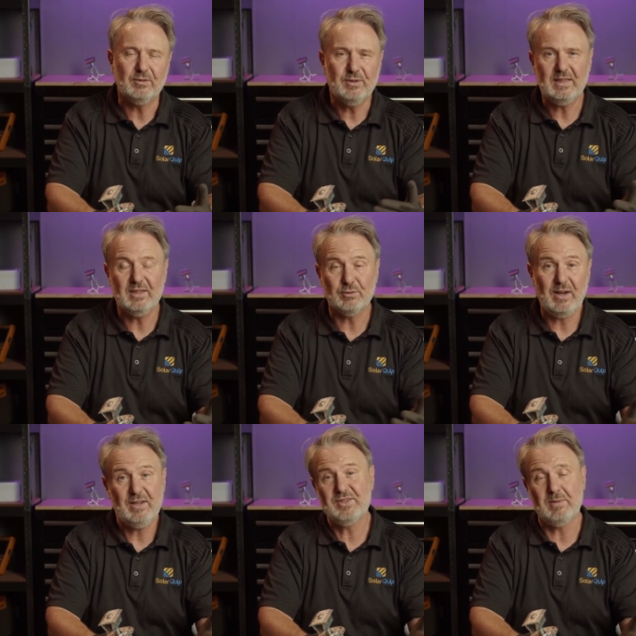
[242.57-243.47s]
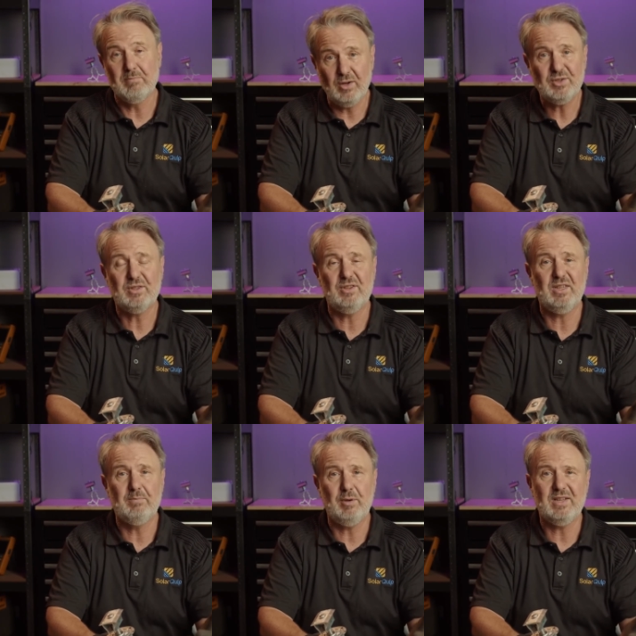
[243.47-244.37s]
Really, the rails are most of
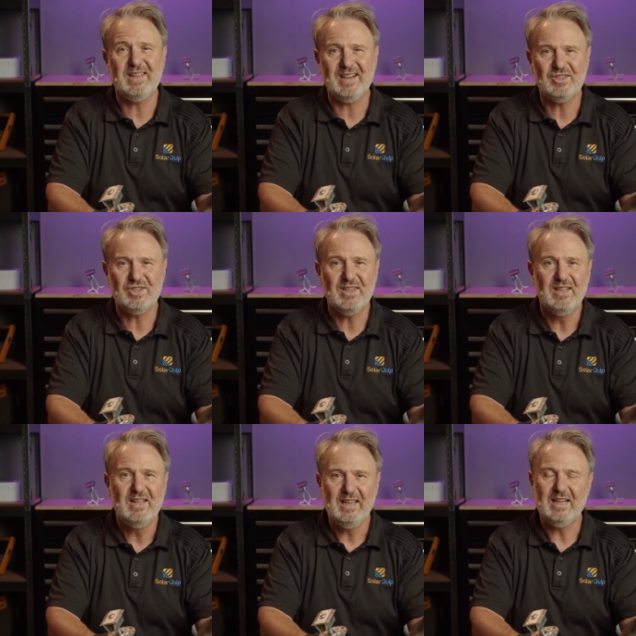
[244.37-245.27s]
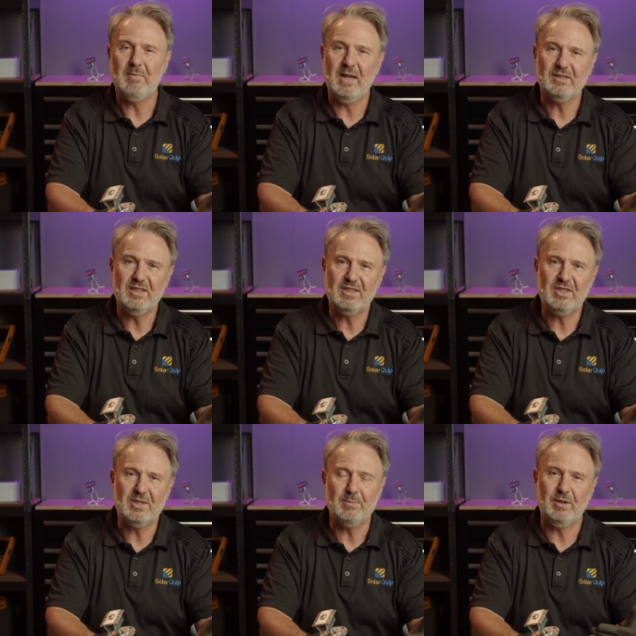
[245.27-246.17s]
the embodied energy in a mounting
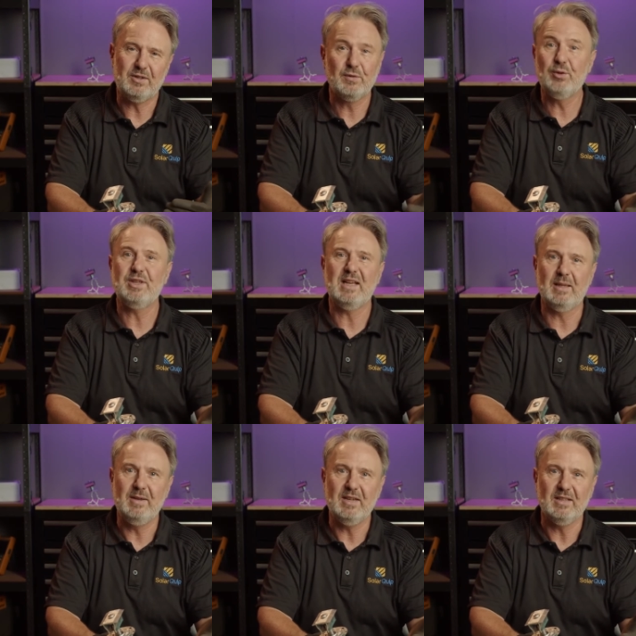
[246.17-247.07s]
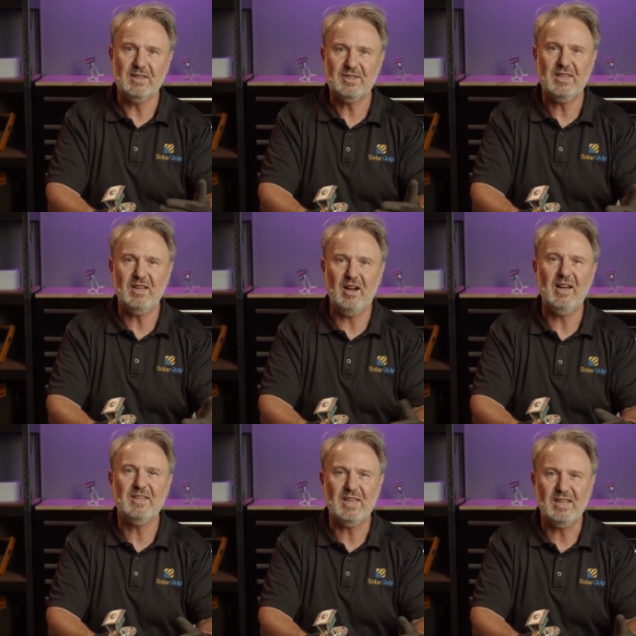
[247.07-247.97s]
system because of all the aluminium. That's the
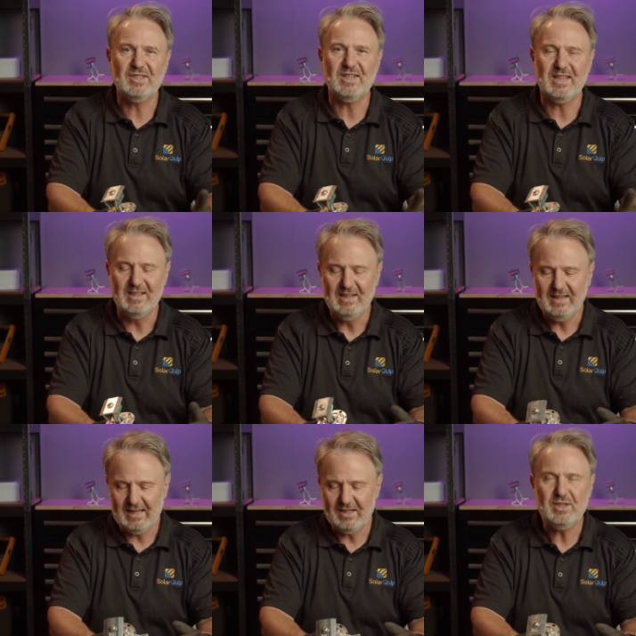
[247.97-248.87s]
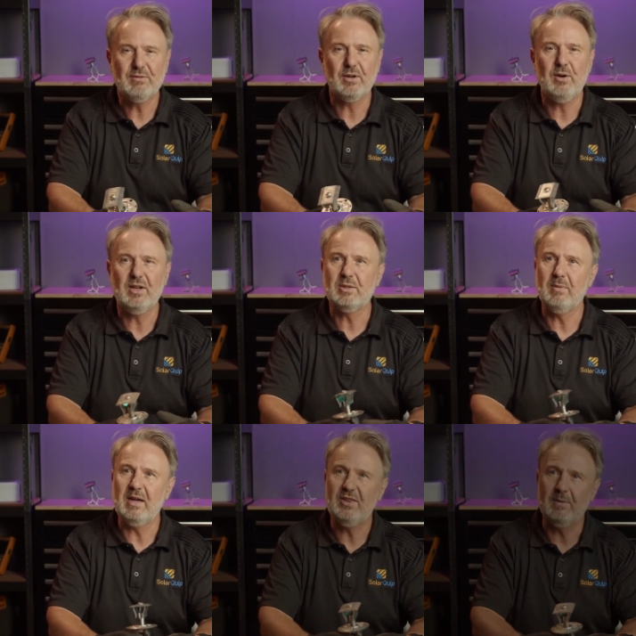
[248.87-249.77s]
high intensity energy required to
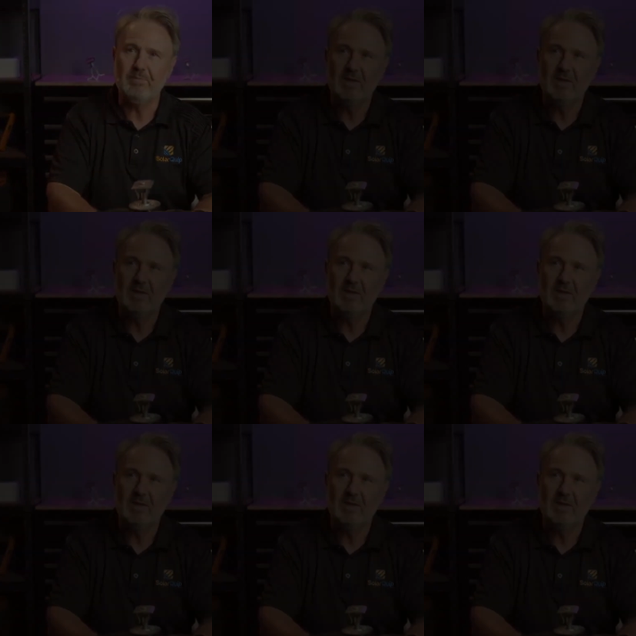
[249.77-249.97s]
make them.